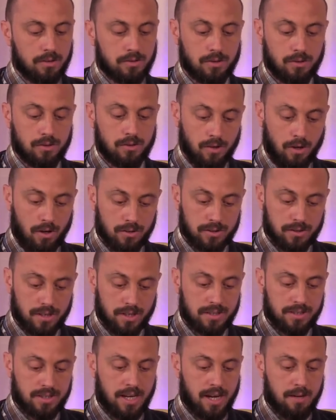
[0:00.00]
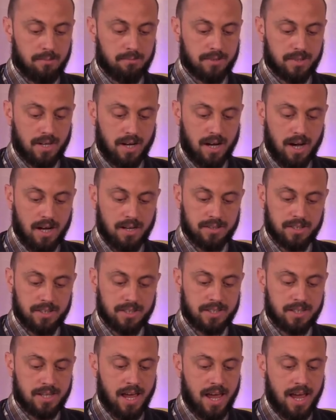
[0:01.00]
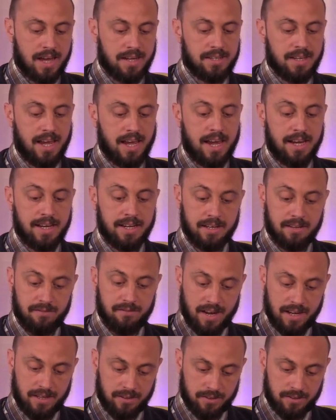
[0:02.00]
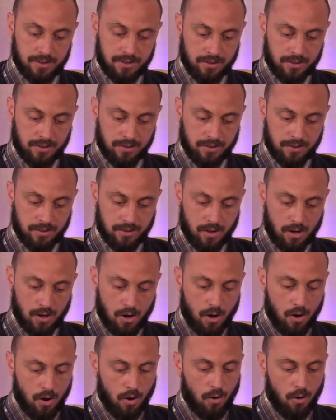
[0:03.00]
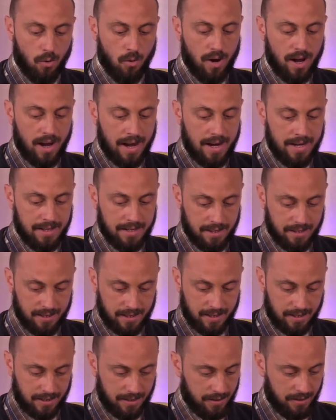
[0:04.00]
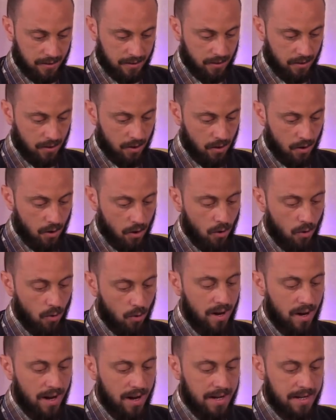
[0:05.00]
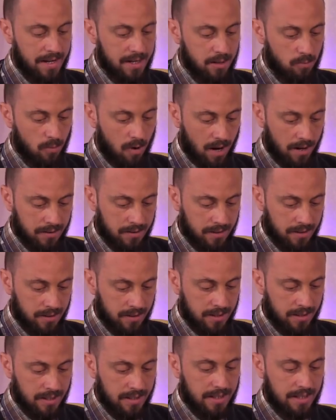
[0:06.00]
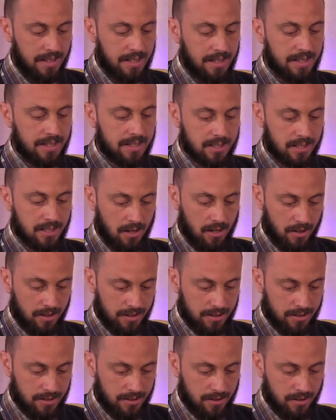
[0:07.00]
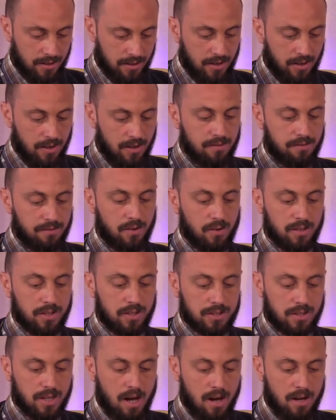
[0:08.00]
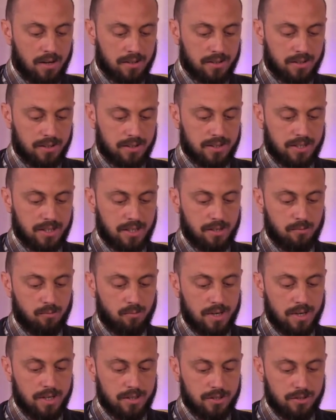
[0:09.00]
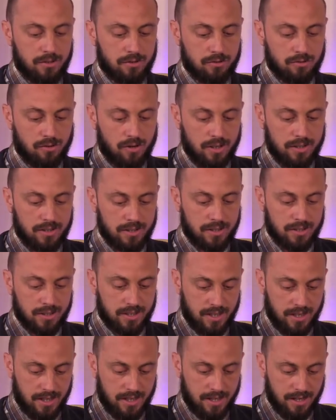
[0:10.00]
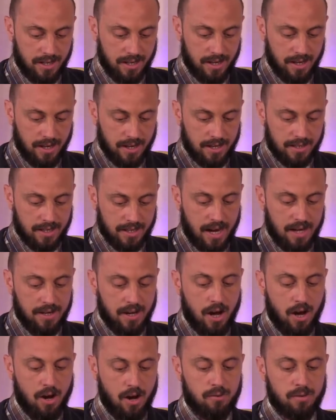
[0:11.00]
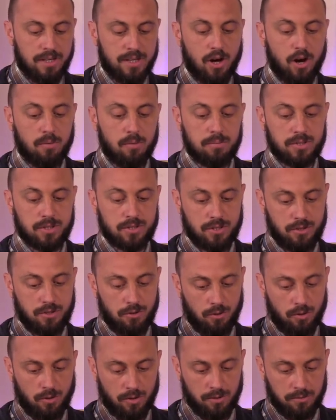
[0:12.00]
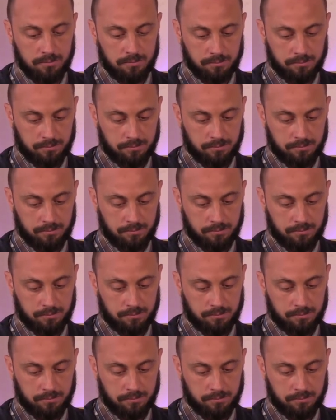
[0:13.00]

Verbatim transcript: Do not attempt to understand any event or anything or anyone in its light, for the darkness in which you try to see can only obscure.